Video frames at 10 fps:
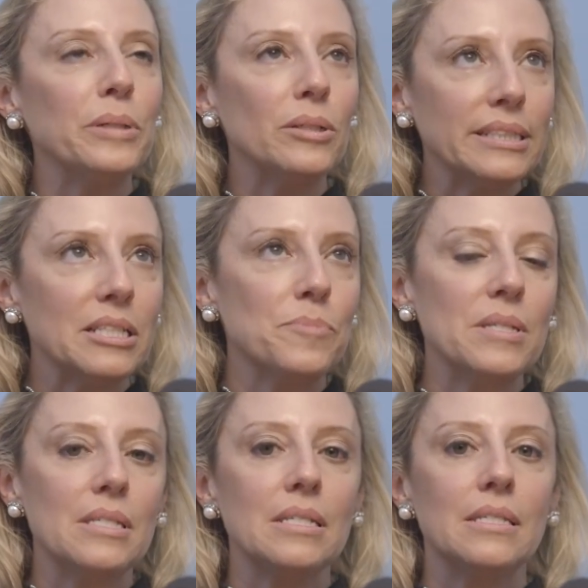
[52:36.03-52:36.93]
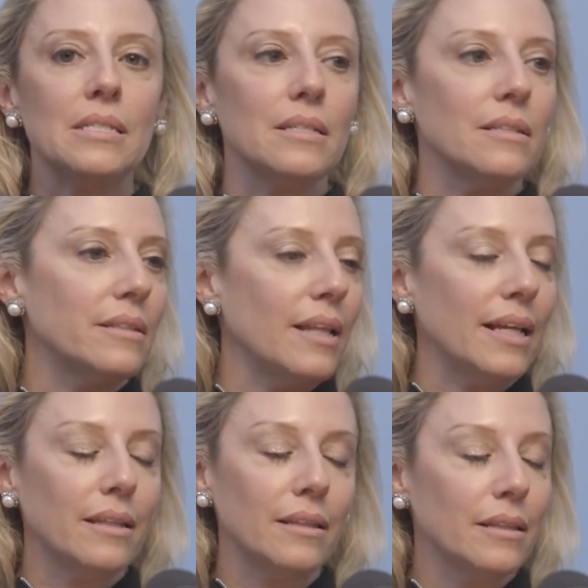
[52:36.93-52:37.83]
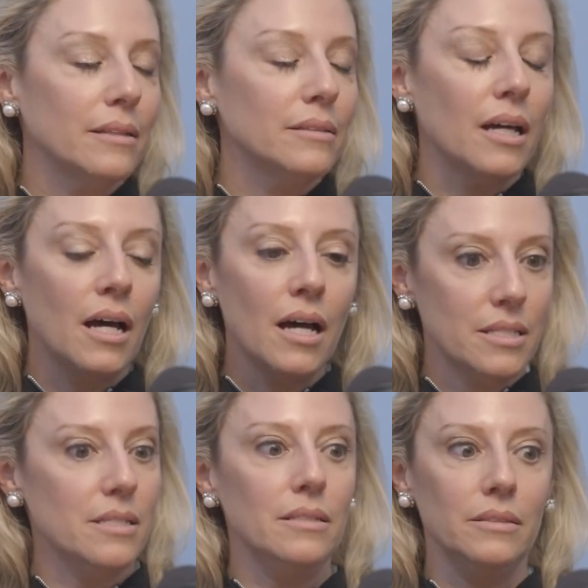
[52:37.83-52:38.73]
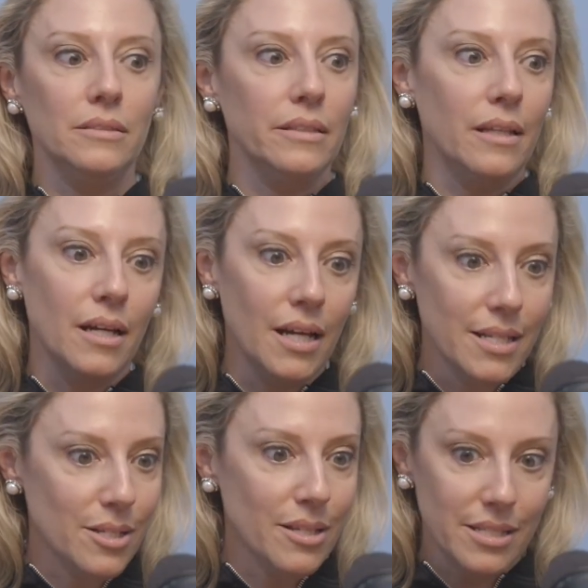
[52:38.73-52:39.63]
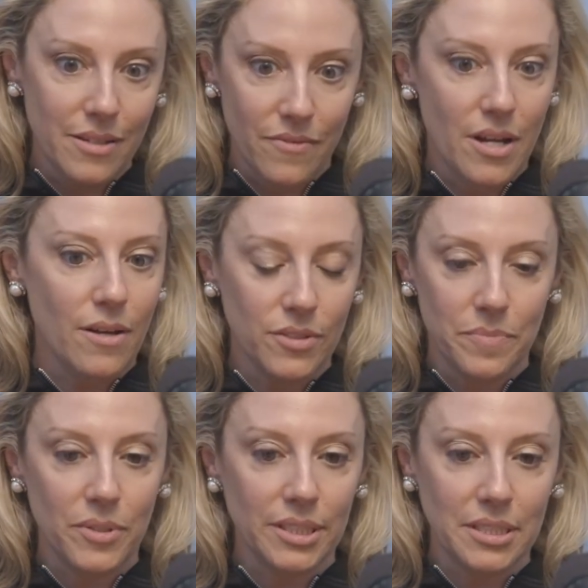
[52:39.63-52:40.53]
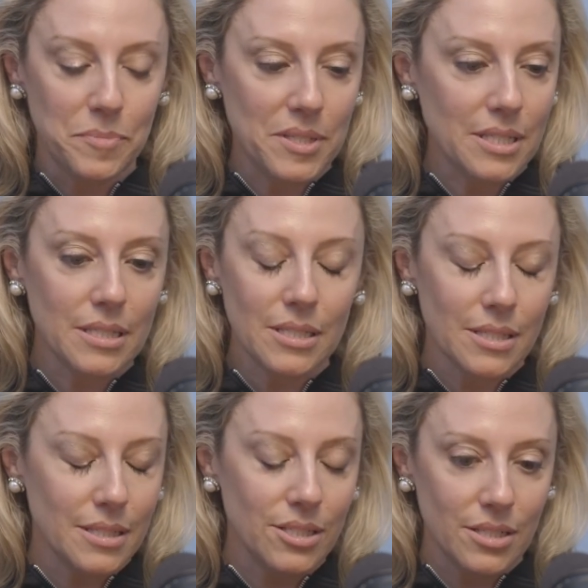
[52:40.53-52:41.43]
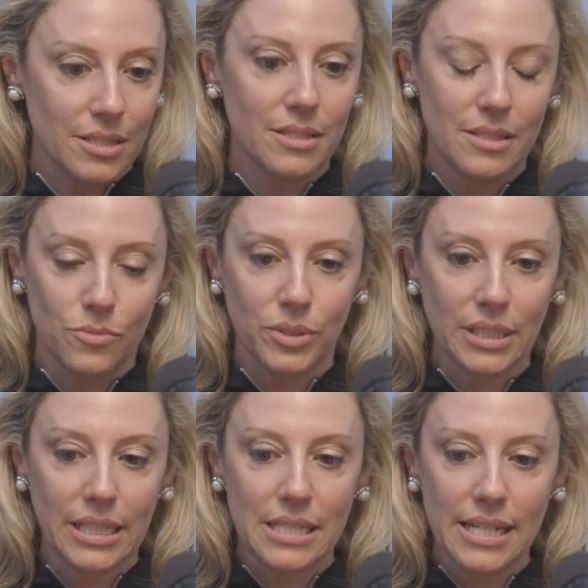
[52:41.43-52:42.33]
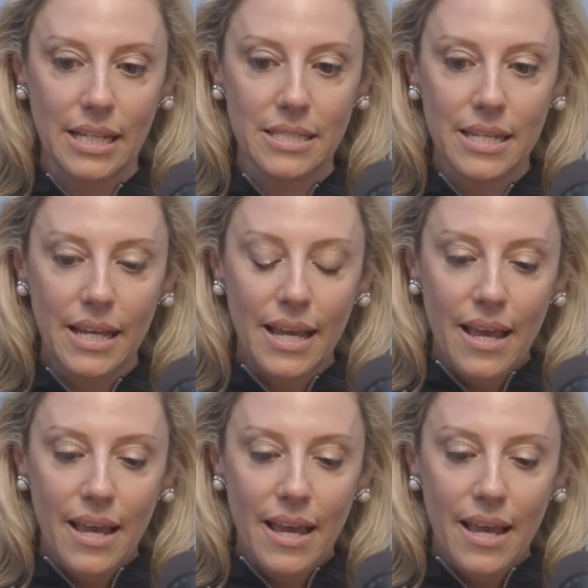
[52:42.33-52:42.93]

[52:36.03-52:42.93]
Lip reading: building this business and the hustle that is involved in building this business is just really intense.